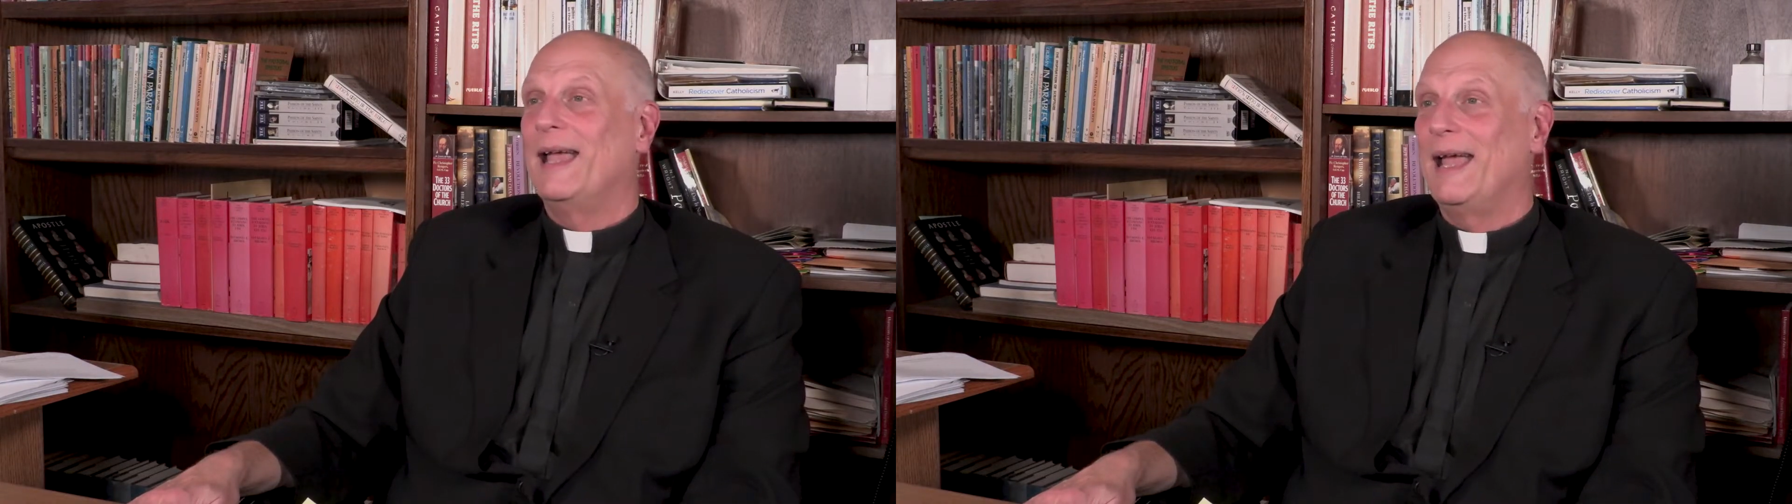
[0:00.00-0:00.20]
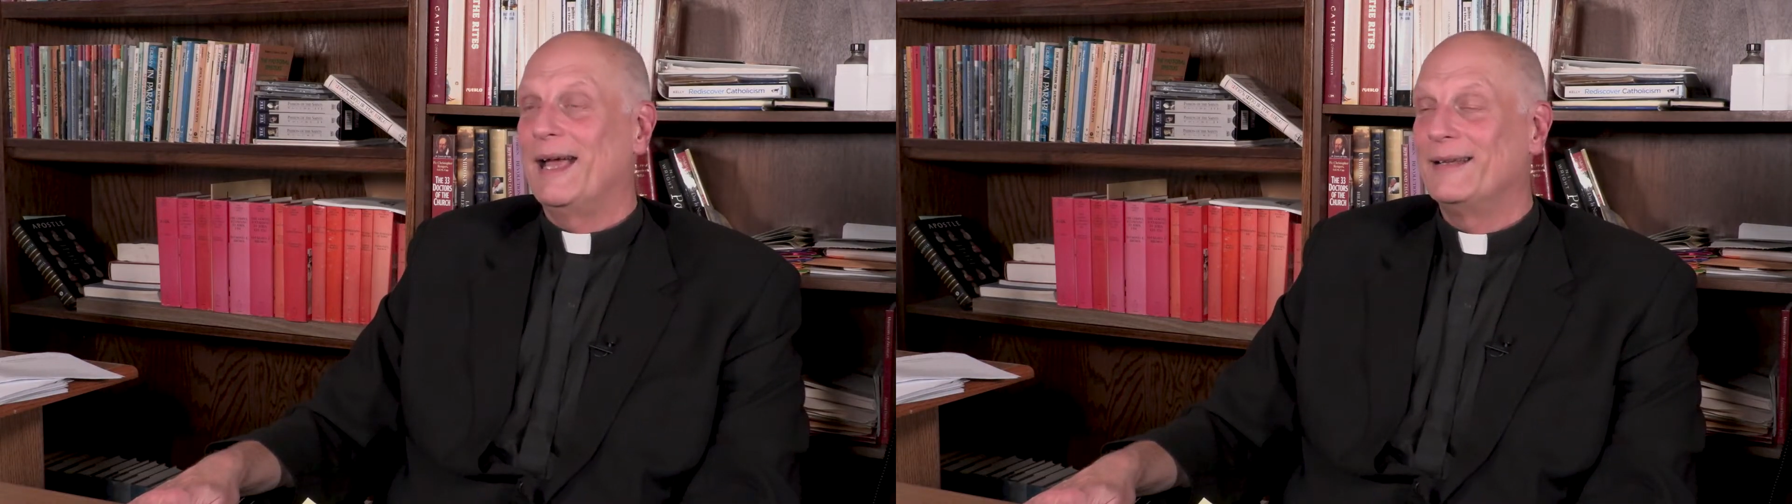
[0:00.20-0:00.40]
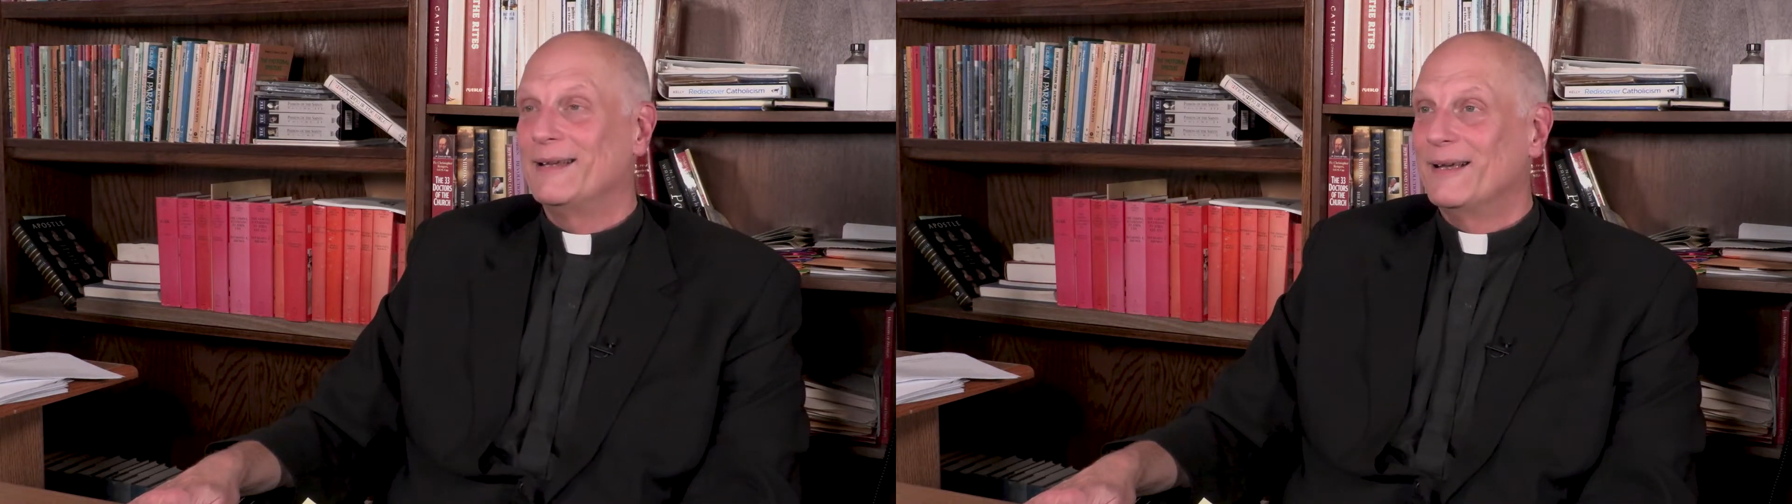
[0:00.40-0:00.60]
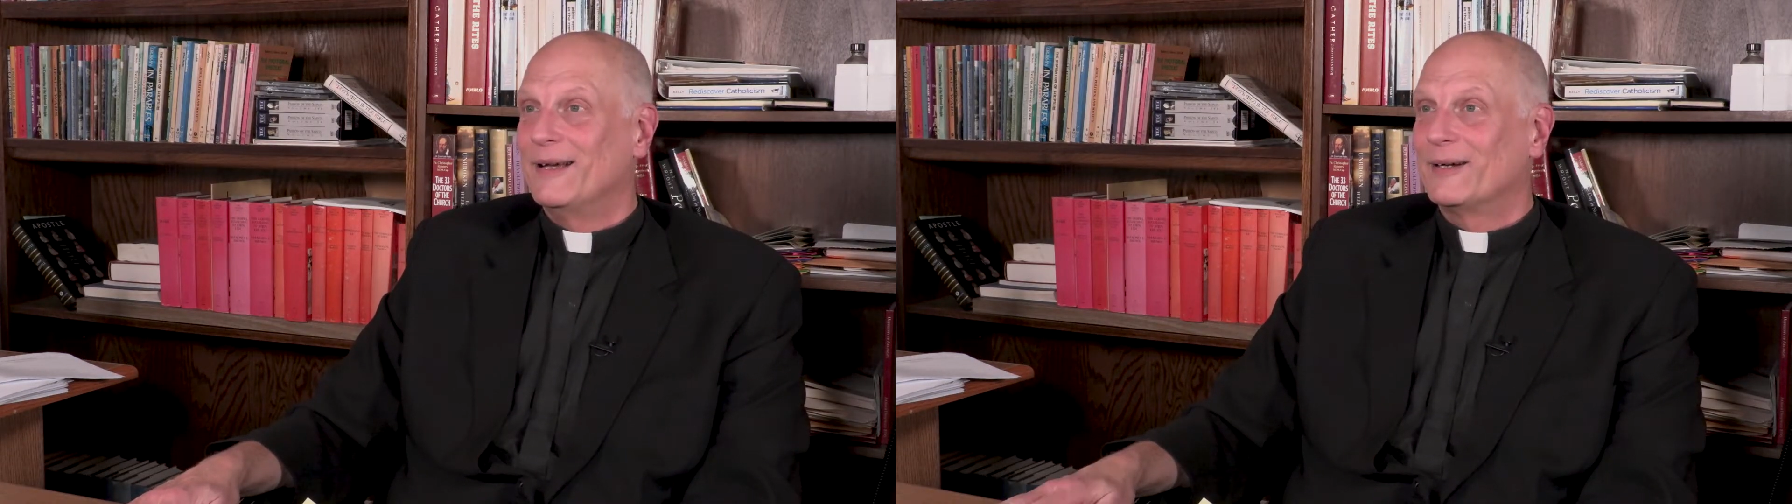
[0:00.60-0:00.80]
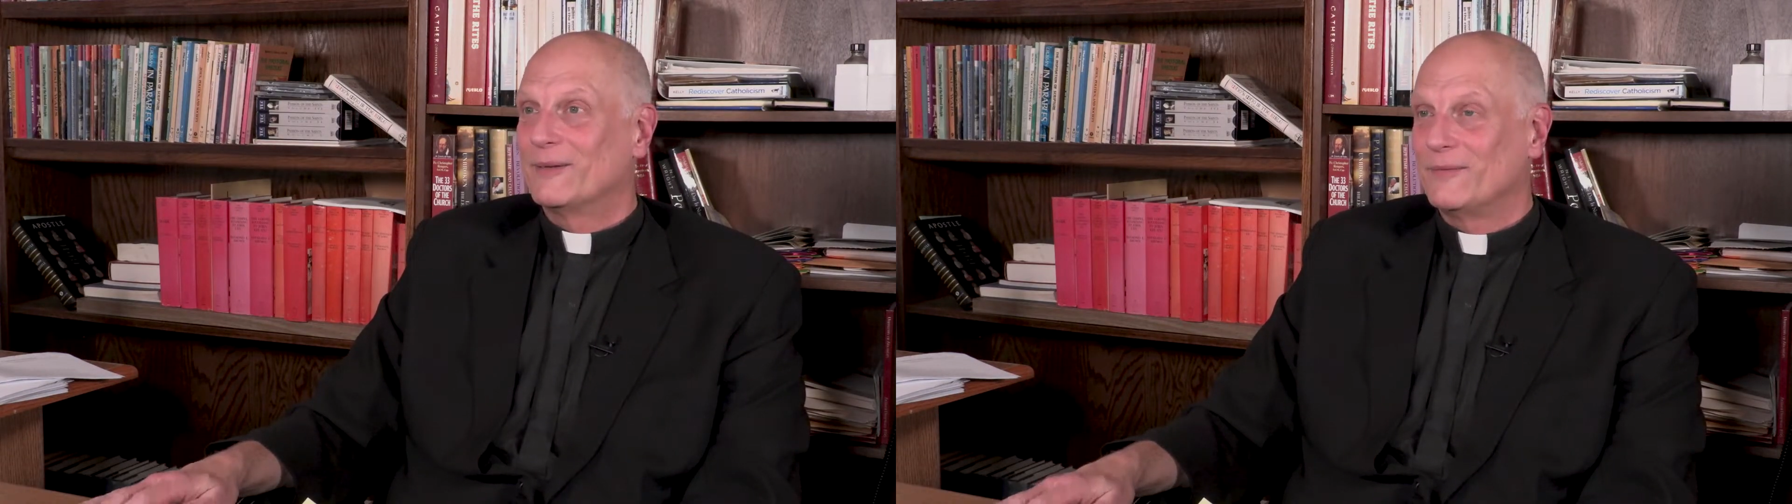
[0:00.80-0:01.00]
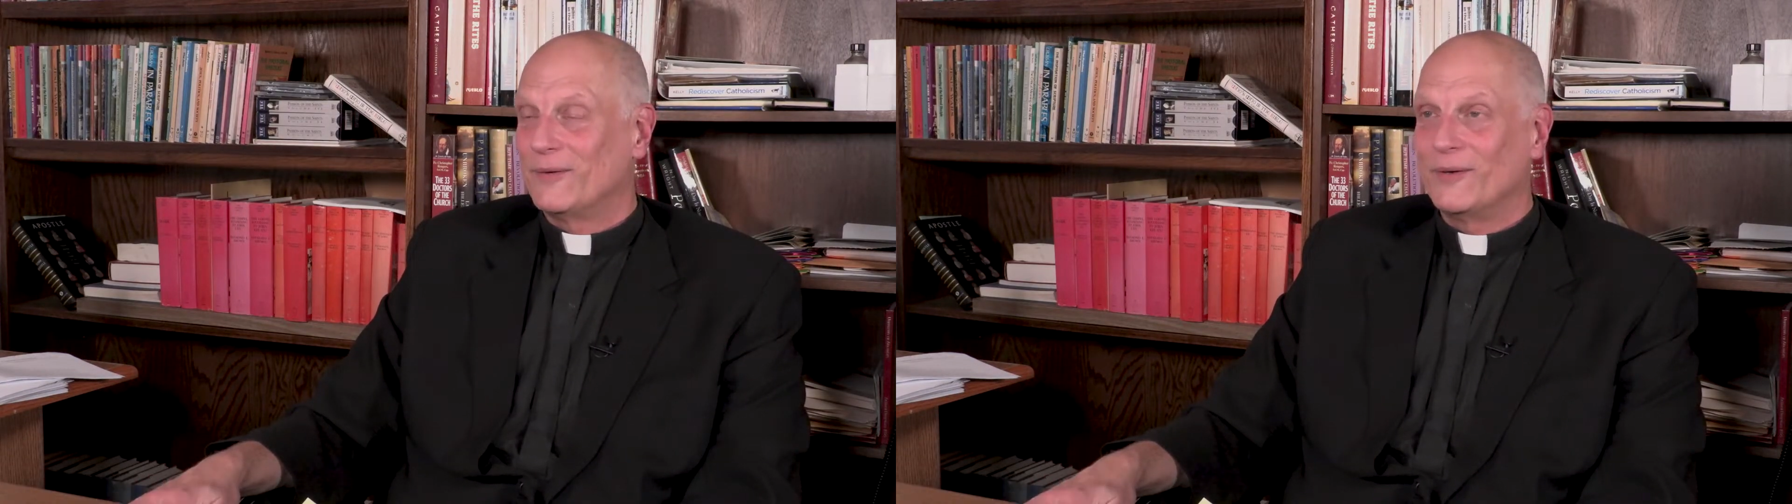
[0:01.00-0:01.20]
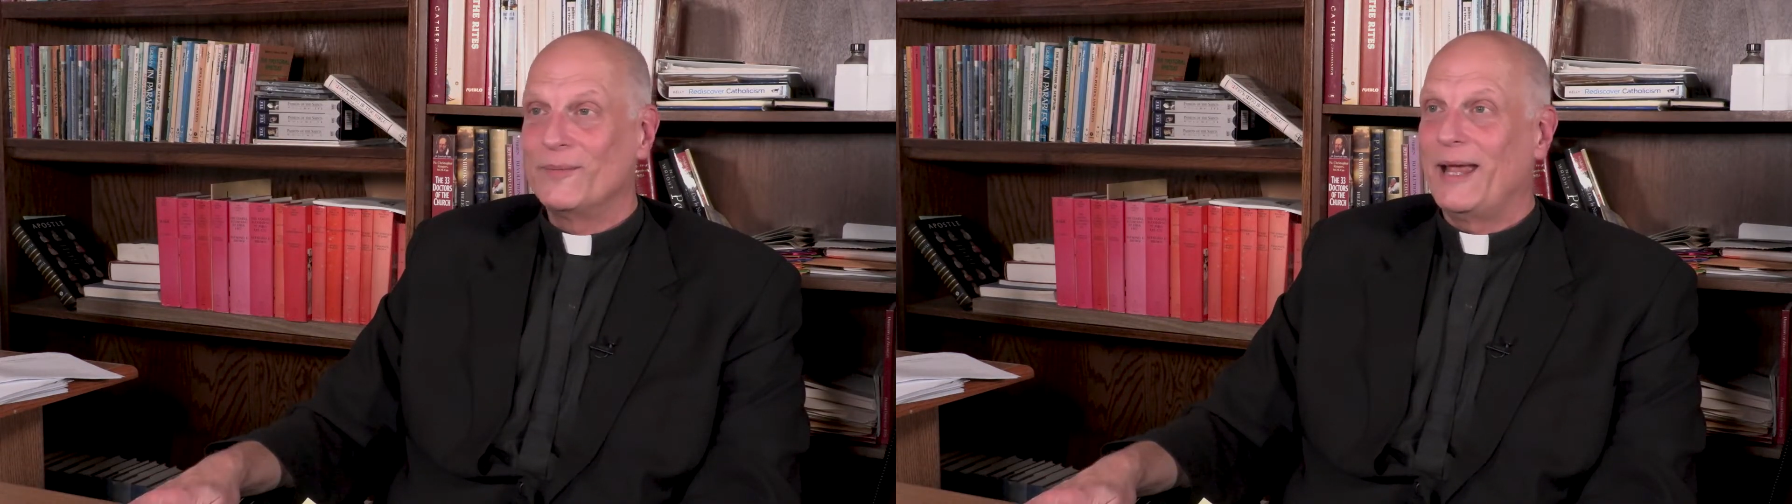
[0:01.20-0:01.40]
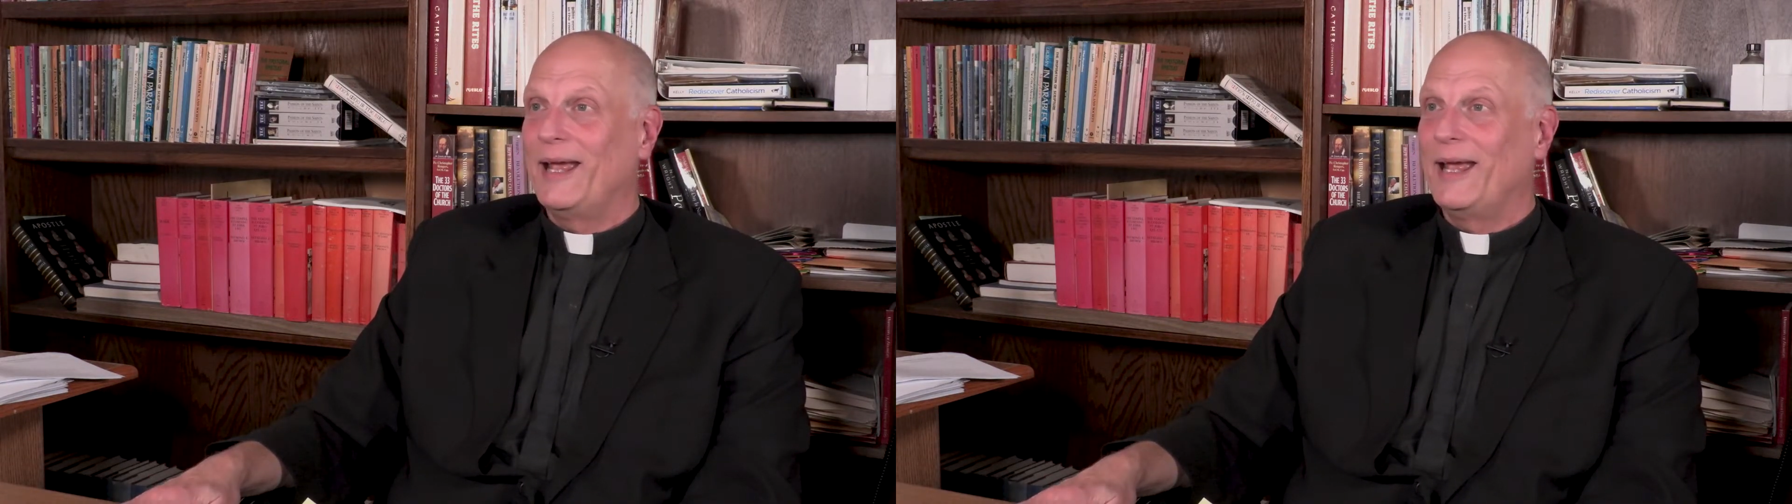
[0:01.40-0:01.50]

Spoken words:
and confirmed